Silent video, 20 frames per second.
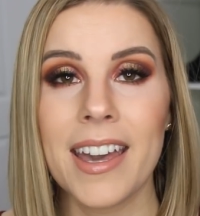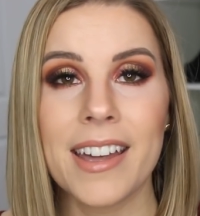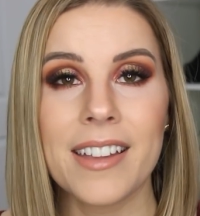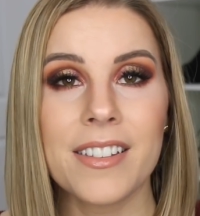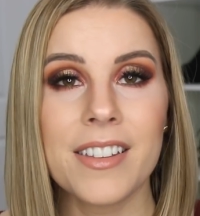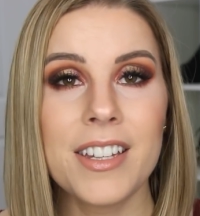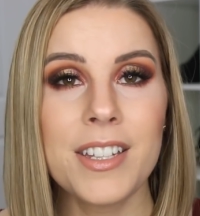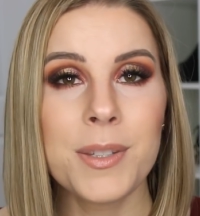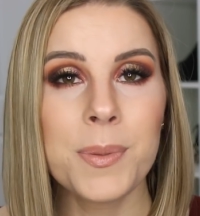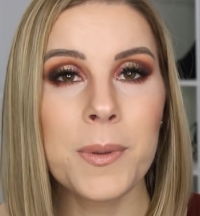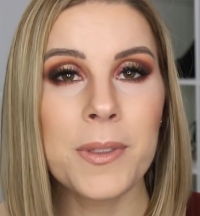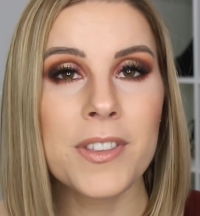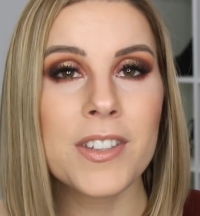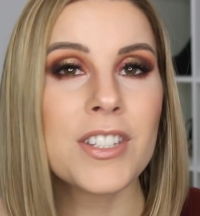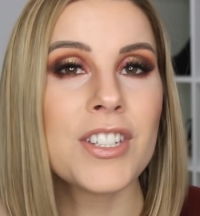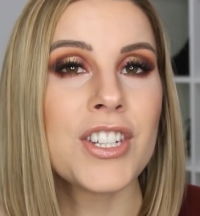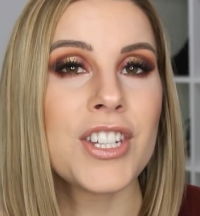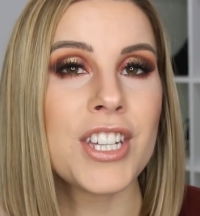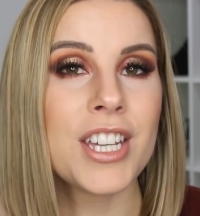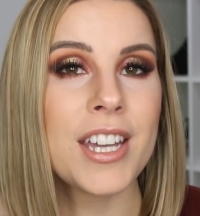at least with
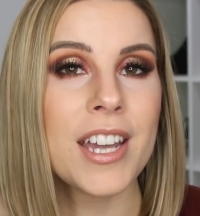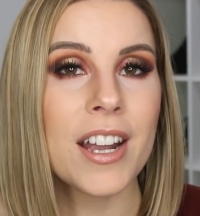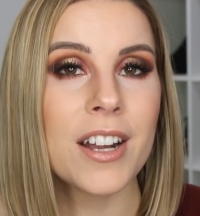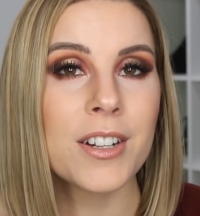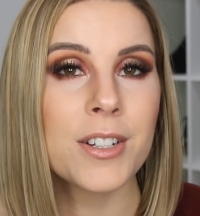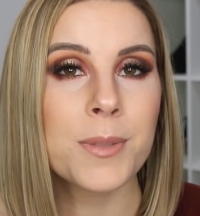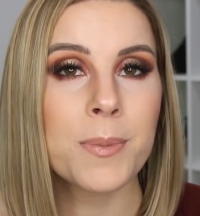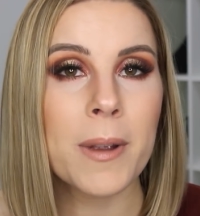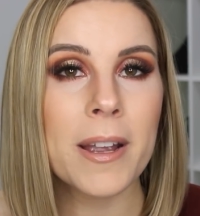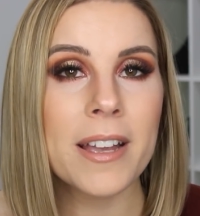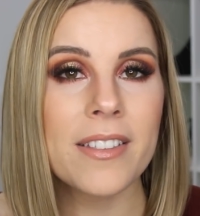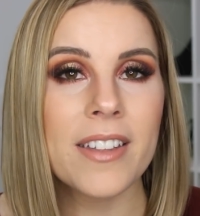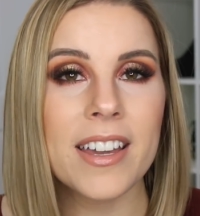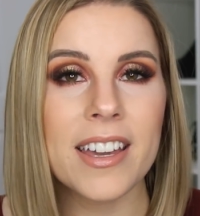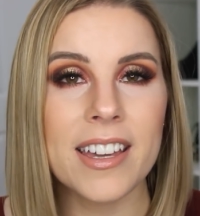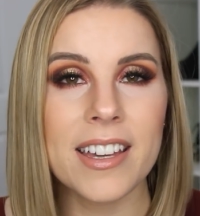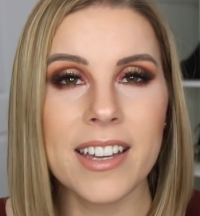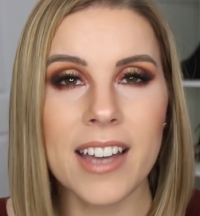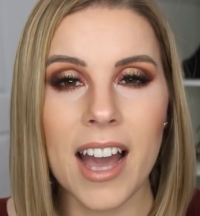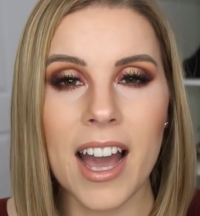the chi hairspray,
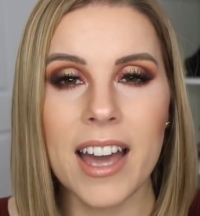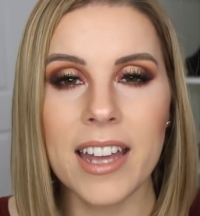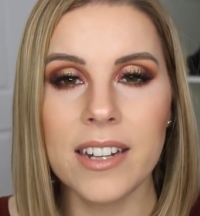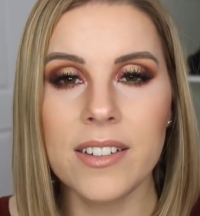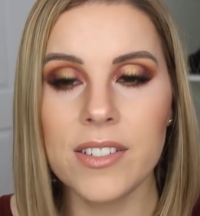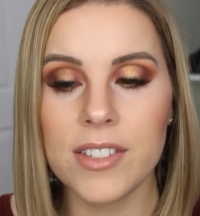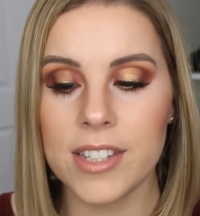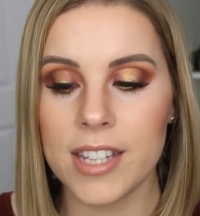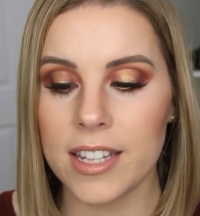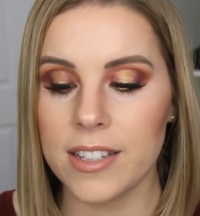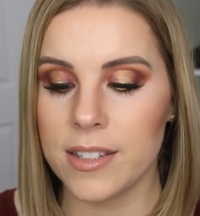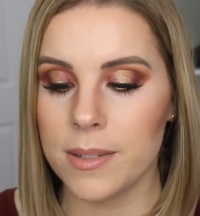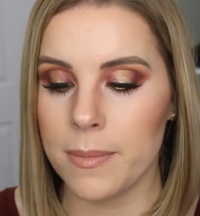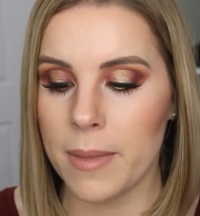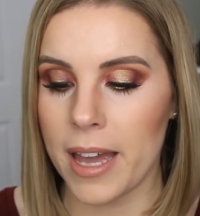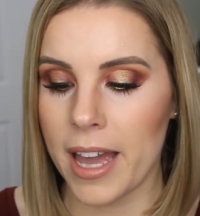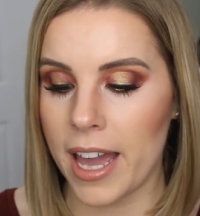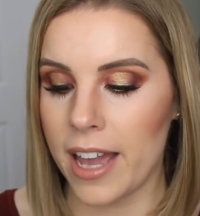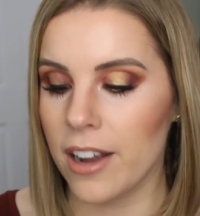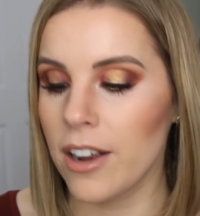like it kind of stays in
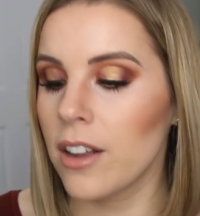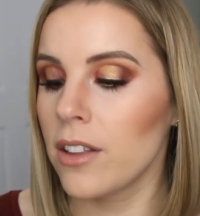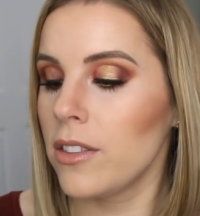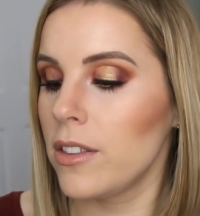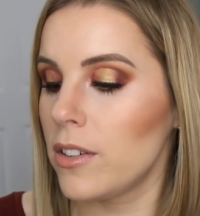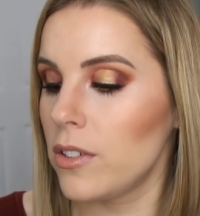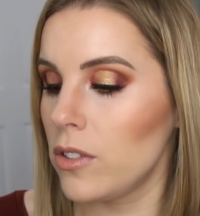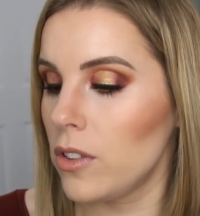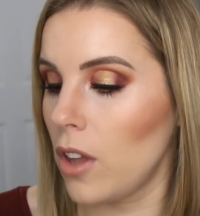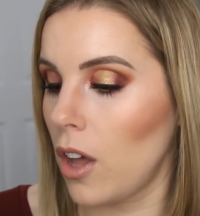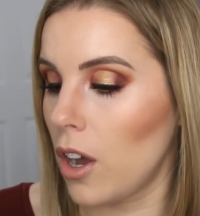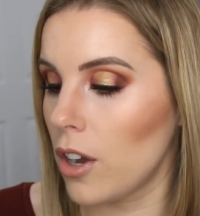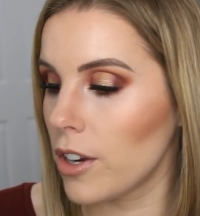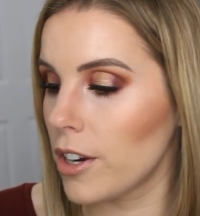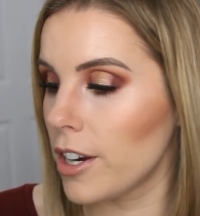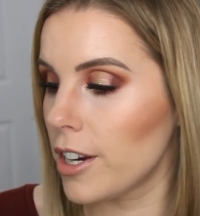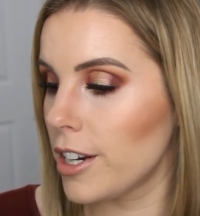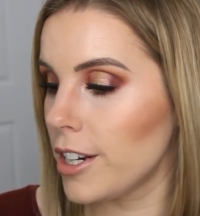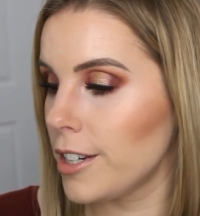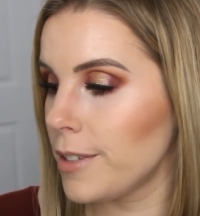my hair a little
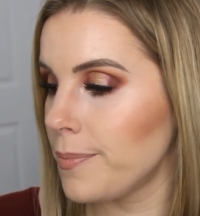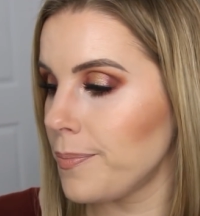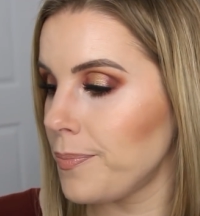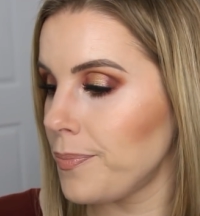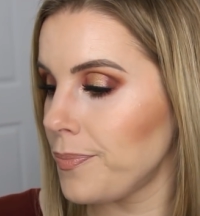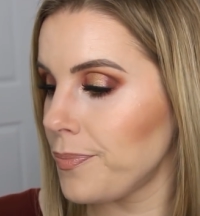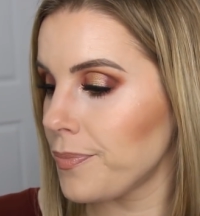longer.